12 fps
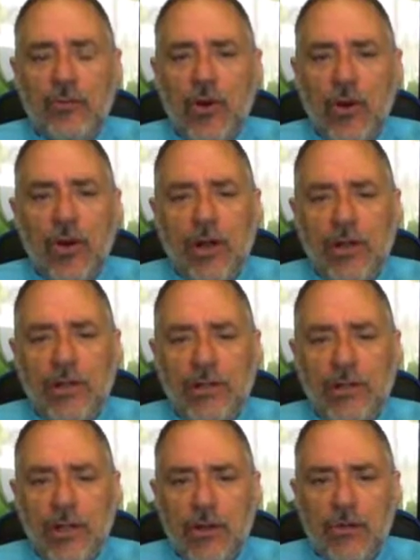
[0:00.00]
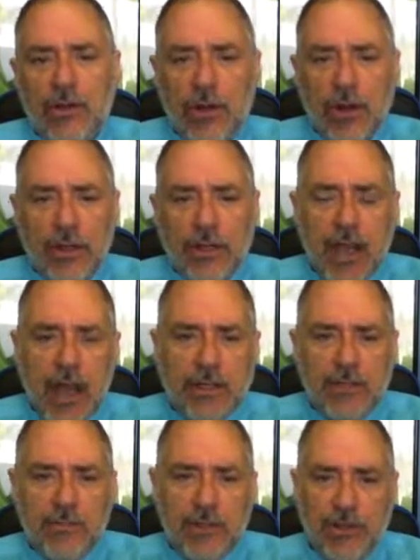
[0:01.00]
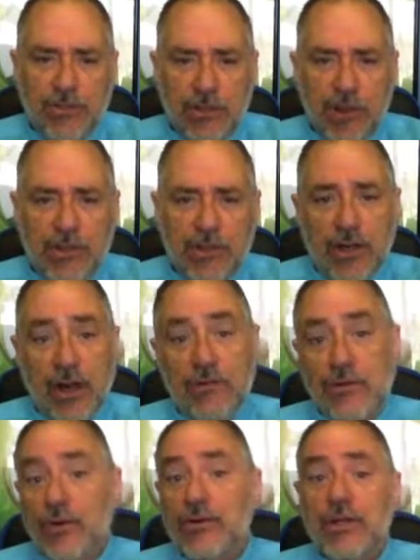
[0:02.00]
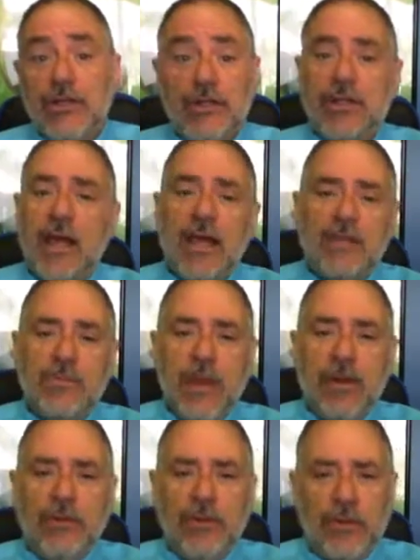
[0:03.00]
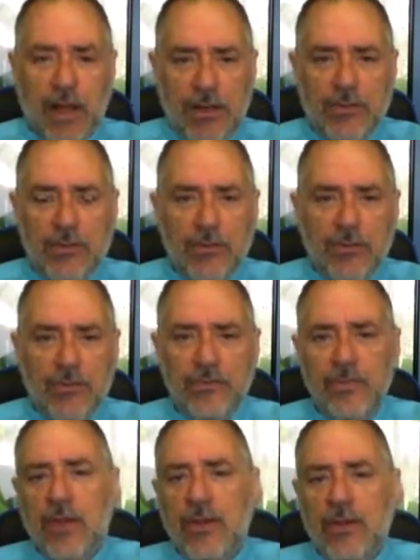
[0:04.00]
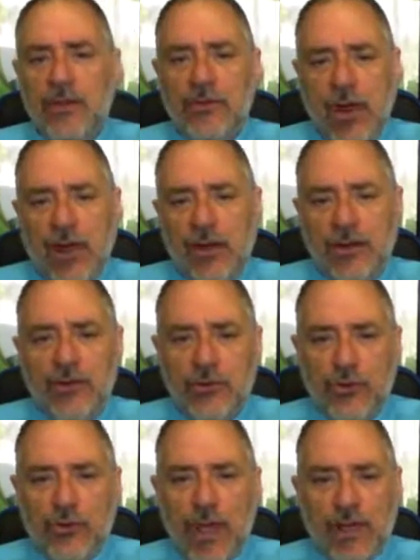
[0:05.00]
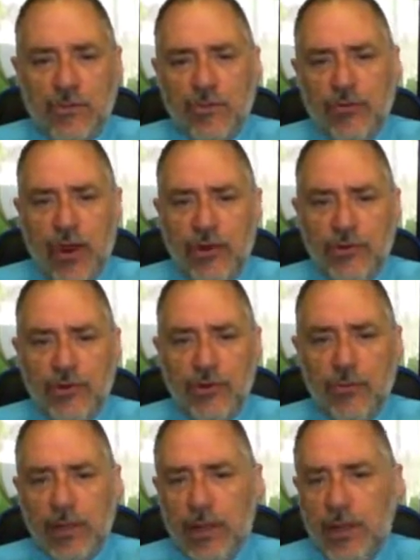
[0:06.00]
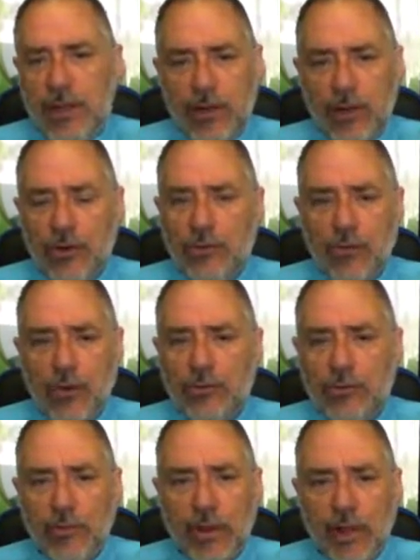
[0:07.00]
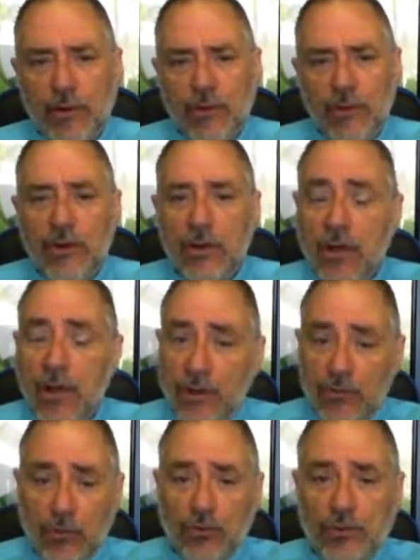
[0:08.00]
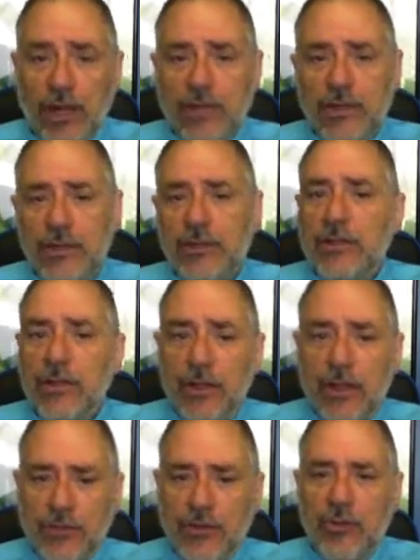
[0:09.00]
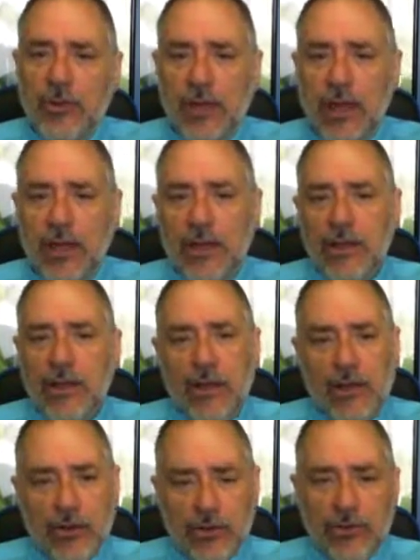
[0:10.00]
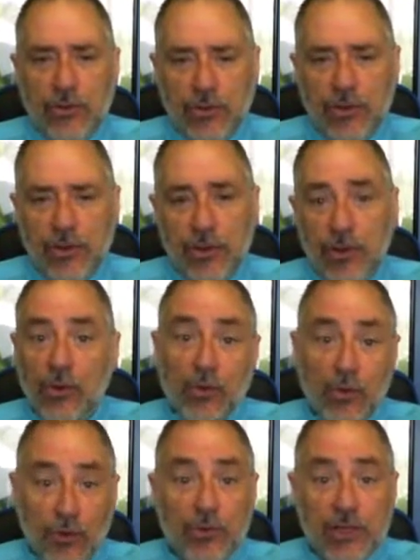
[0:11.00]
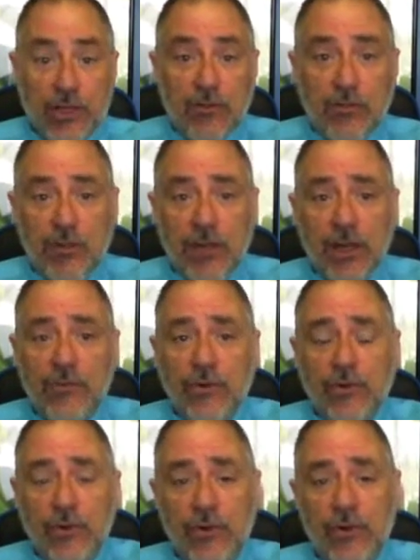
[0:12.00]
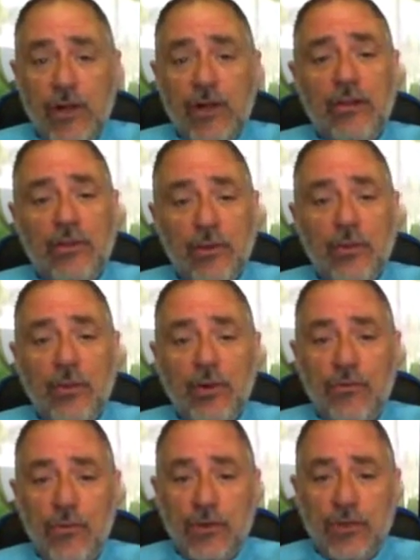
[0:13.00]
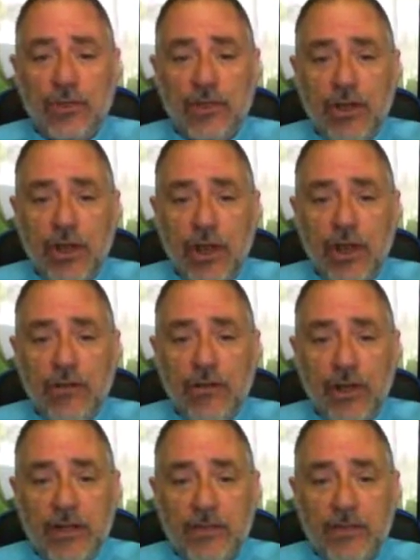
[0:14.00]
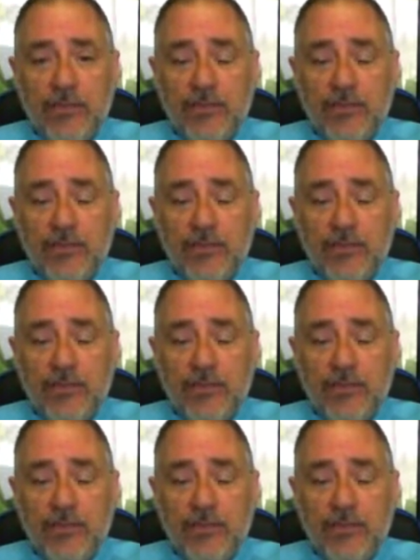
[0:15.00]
parties regarding tax administration. At first is the taxpayer, and that is you. The second is your tax professional, be it an unenrolled preparer, an enrolled agent, a CPA, an attorney, or a self-prepared return. And the third one, of course, is the IRS.